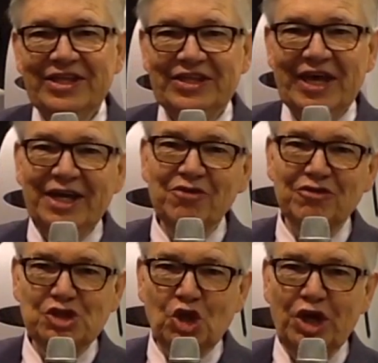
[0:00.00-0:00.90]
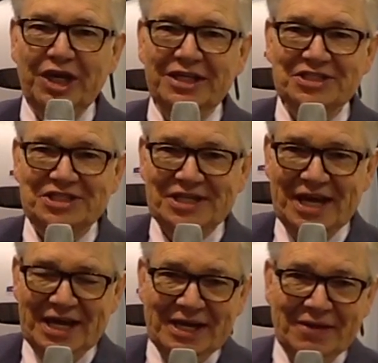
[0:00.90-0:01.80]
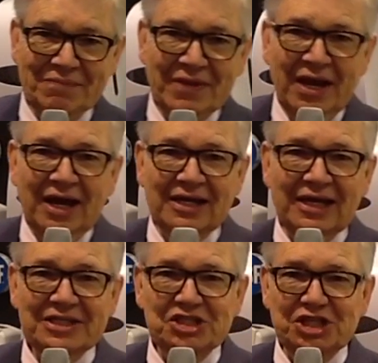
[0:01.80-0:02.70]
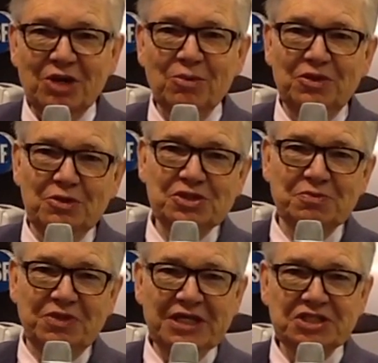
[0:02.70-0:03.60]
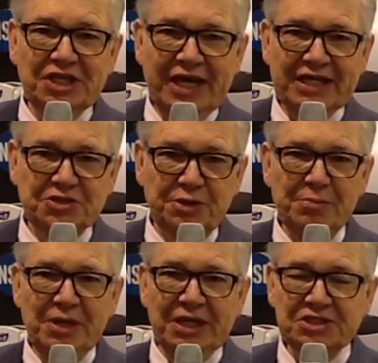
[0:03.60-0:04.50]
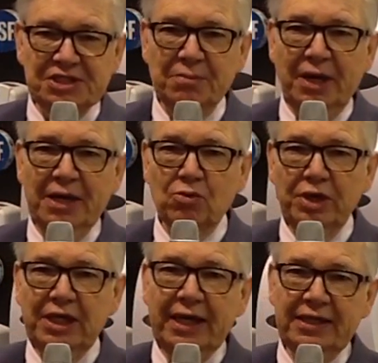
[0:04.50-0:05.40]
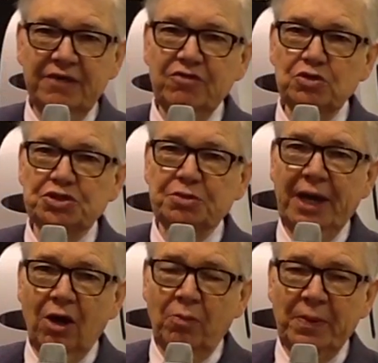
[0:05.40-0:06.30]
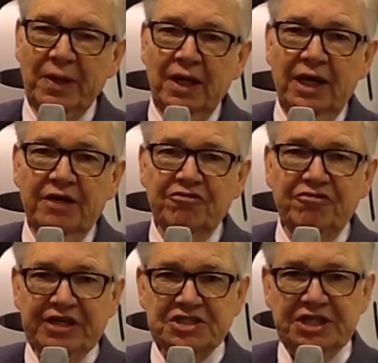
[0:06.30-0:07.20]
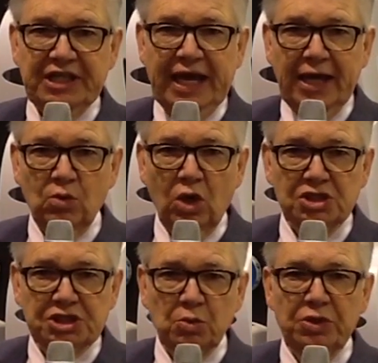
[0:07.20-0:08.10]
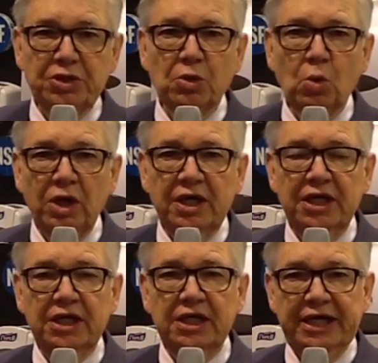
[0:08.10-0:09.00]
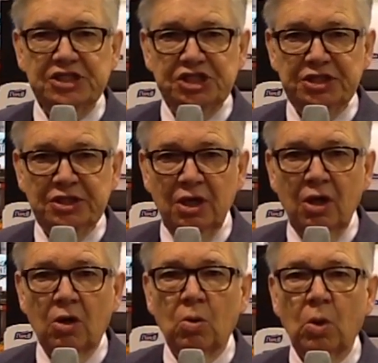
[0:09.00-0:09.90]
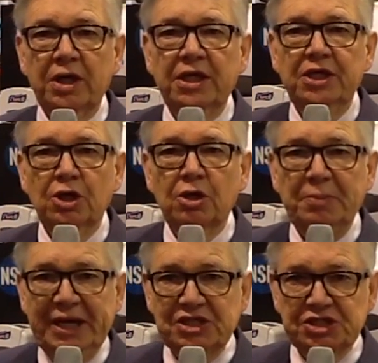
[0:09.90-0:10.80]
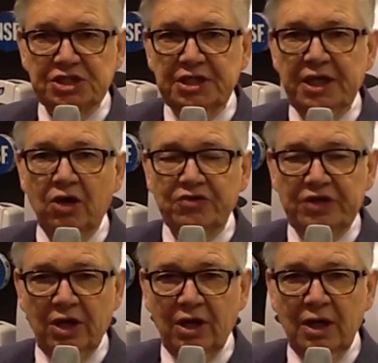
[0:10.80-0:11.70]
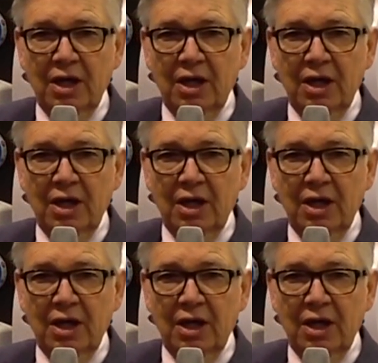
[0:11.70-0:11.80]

Thank you for joining us today. I'd like to share with you some things in the next 3 minutes that might really give you some help in fixing the hand washing. Whether you're working in a kitchen or working near a patient in healthcare,